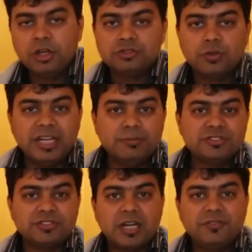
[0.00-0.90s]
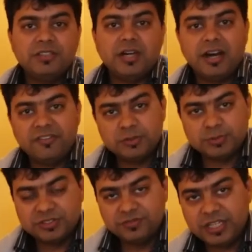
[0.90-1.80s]
So let me start with the hardware
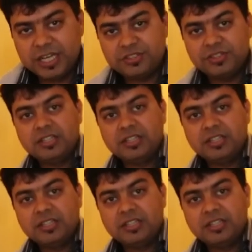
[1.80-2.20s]
specification,